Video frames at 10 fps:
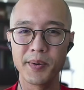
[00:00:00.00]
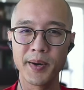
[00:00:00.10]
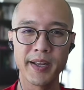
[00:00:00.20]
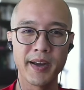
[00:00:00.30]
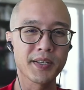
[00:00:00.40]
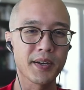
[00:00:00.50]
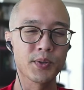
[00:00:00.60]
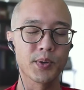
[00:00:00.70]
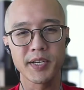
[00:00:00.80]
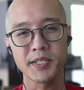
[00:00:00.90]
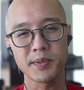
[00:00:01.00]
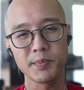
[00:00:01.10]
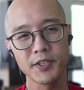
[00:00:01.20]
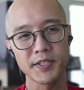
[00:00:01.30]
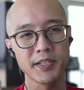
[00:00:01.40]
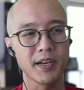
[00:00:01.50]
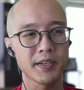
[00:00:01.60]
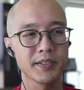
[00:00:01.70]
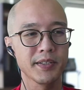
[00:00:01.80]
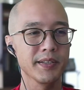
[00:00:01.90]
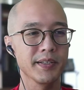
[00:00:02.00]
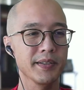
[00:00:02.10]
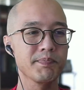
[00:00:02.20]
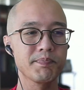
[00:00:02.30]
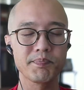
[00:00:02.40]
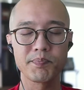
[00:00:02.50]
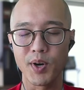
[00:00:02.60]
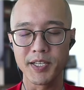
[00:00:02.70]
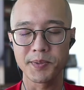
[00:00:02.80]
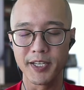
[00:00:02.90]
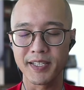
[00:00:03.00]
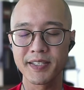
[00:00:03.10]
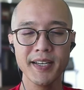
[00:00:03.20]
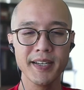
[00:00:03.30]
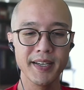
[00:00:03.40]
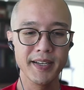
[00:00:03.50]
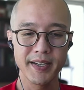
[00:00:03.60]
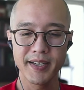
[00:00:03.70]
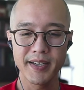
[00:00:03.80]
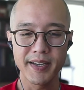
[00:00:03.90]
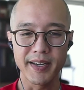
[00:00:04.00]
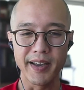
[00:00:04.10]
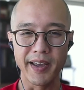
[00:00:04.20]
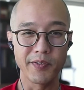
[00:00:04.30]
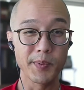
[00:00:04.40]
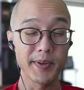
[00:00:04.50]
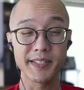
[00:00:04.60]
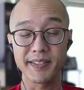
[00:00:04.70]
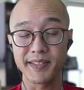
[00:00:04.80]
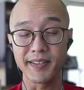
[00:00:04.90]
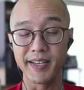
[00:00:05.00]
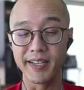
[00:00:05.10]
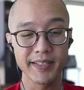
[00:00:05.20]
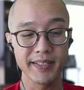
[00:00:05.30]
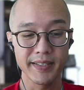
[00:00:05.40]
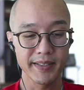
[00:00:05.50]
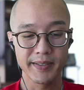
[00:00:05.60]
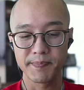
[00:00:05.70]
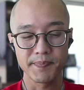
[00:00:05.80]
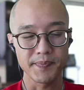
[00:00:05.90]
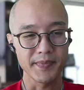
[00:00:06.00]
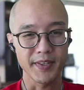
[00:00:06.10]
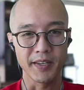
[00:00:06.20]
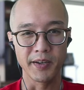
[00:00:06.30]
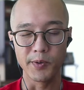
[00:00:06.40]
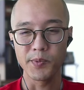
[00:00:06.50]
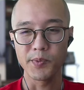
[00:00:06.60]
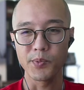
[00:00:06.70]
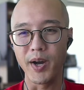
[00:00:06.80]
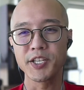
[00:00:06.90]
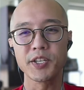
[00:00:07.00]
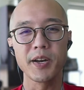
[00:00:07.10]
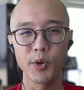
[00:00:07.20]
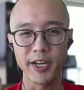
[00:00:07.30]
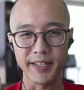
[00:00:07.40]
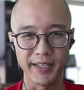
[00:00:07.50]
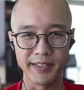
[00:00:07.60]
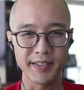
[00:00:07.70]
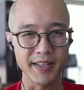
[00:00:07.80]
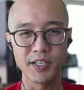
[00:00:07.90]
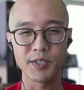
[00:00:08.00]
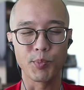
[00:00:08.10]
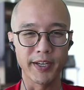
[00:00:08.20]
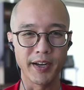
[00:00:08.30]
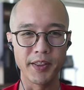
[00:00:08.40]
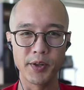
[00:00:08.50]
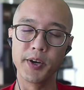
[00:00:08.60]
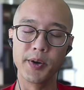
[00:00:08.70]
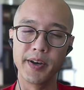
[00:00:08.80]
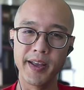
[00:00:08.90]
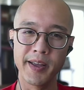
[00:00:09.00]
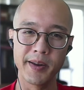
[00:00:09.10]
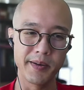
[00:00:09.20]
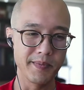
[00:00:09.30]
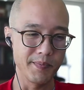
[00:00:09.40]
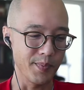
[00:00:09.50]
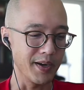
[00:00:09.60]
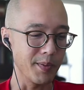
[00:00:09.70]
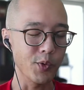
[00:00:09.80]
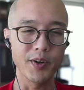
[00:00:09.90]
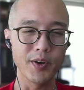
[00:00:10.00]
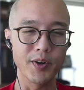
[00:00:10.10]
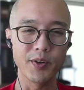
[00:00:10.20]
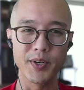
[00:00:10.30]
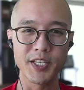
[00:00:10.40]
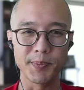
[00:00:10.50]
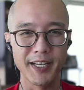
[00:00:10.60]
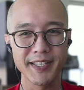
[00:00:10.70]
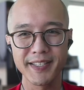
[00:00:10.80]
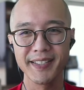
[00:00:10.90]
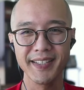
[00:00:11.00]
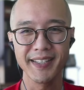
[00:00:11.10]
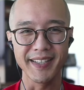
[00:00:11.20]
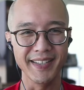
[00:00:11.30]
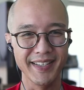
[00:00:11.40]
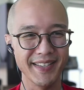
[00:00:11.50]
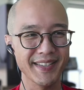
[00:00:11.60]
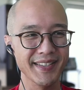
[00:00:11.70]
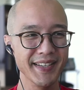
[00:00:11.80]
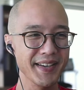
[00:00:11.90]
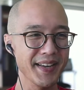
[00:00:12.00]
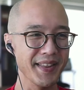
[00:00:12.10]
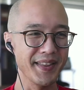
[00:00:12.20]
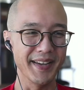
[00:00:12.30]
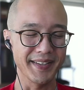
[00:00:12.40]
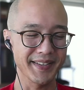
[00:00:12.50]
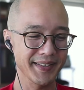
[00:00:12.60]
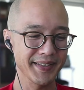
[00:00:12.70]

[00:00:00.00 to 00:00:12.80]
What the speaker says: right? I talk to customers, I talk to prospects, and everybody's just like, why should I break things? They just break on their own. And my number one response is that